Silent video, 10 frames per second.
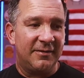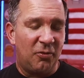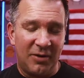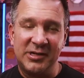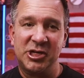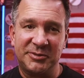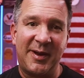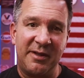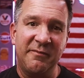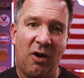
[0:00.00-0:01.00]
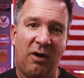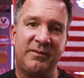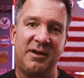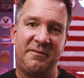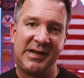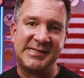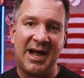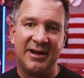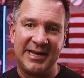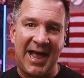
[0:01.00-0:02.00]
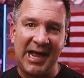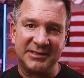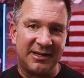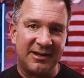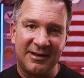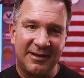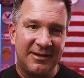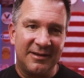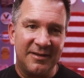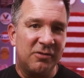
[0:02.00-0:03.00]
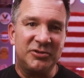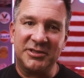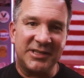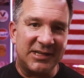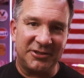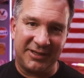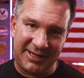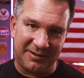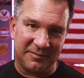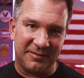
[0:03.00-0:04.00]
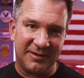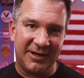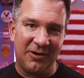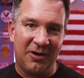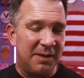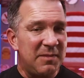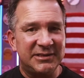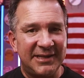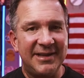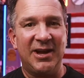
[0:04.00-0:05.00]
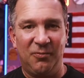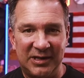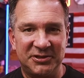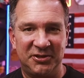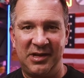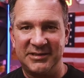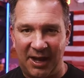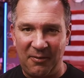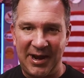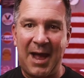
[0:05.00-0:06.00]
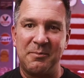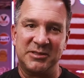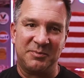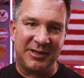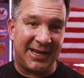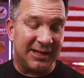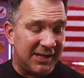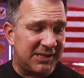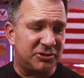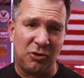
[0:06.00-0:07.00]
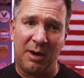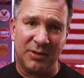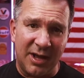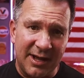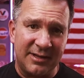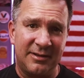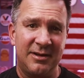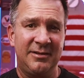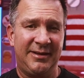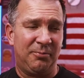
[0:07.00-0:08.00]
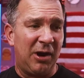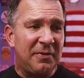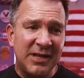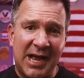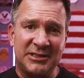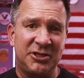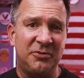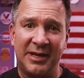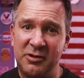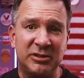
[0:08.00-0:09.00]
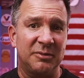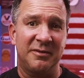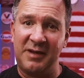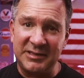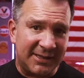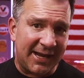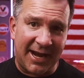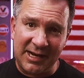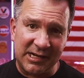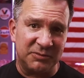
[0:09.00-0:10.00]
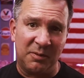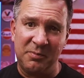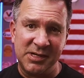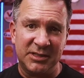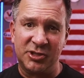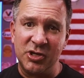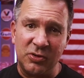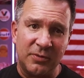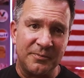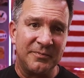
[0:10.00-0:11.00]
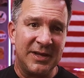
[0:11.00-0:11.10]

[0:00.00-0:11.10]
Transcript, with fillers: who had just been involved in a fatality accident, they don't just let you leave. You know, and I'm not saying they arrest you. That's not what happens, but they at least draw blood. They breathalyze you. They do some investigating. That's what police do.